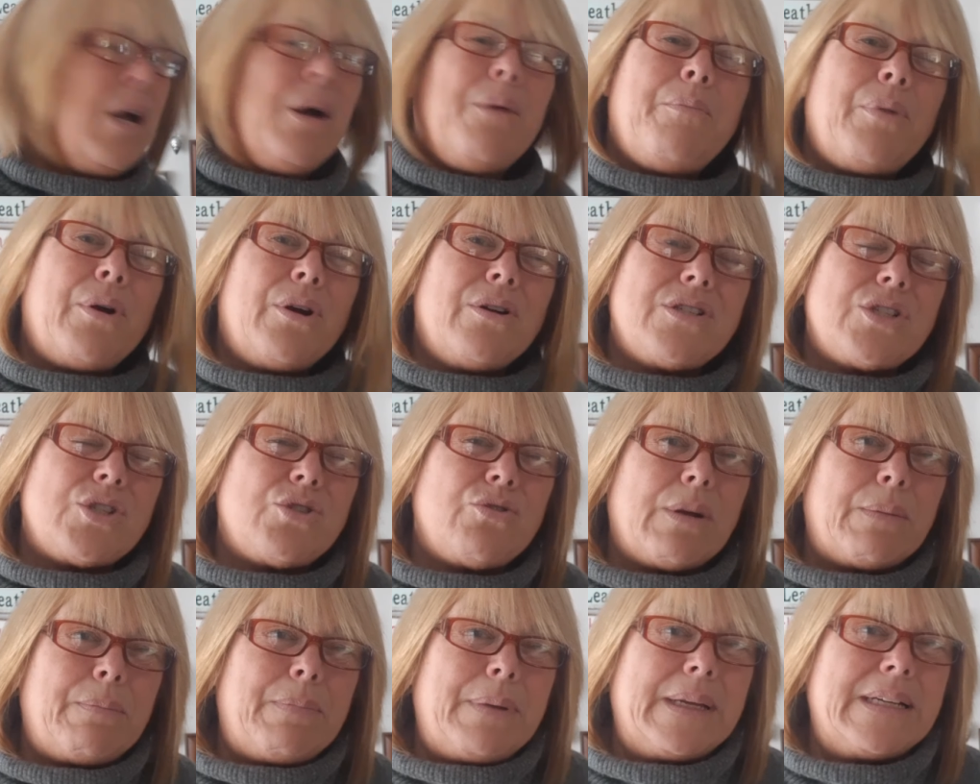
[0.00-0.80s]
Perce
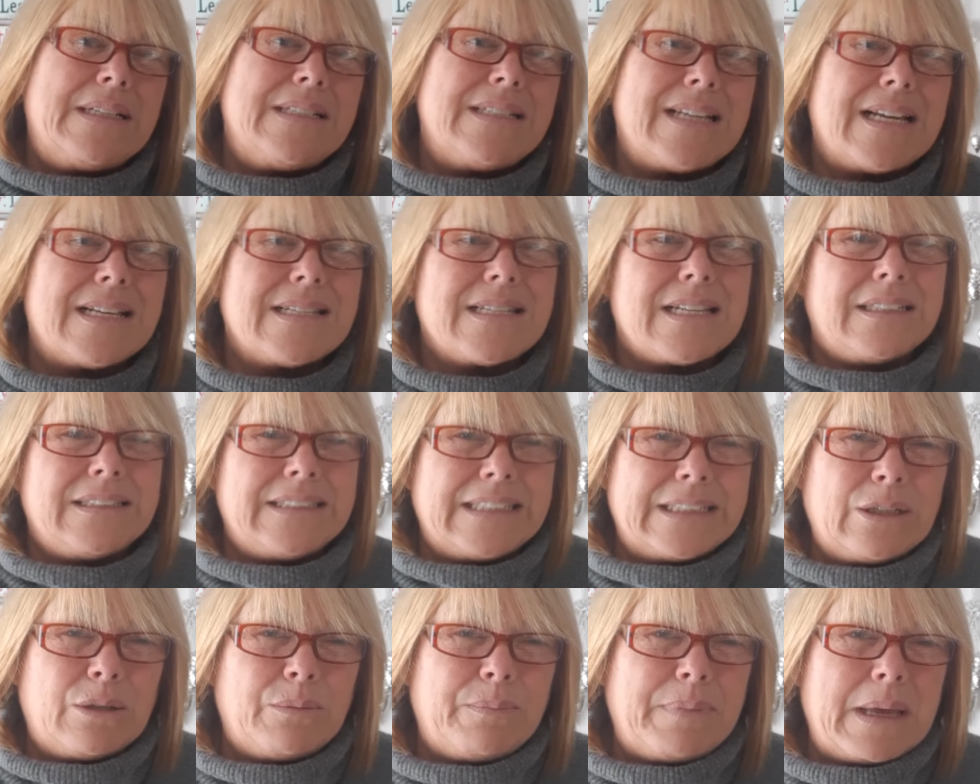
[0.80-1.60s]
Trippin does a
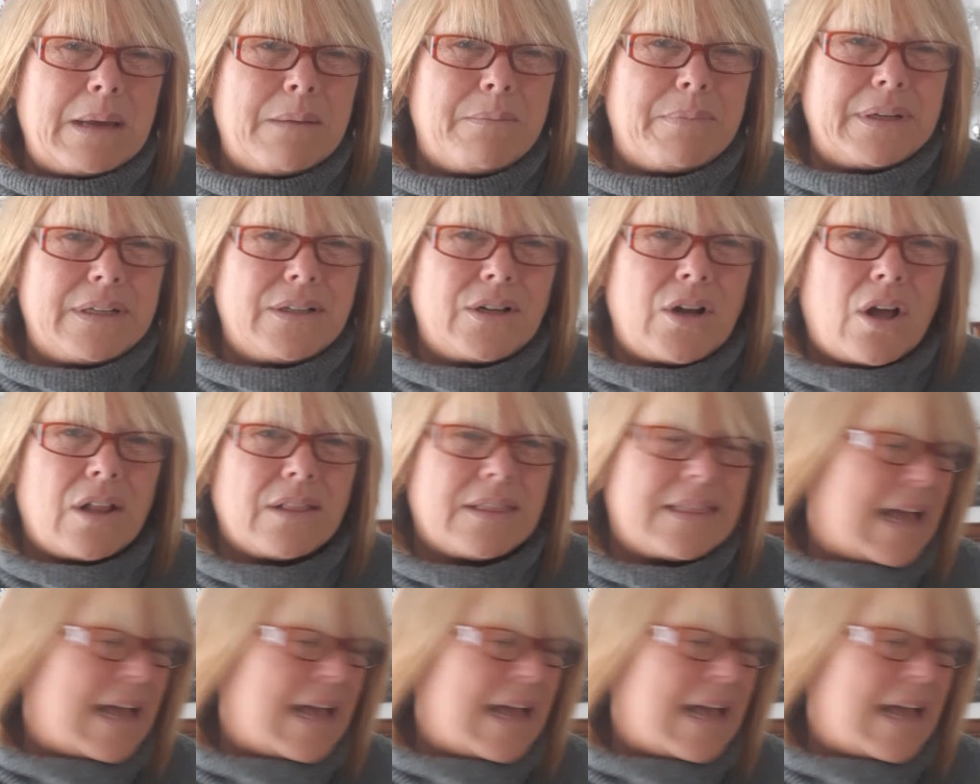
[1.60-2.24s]
little bit, but not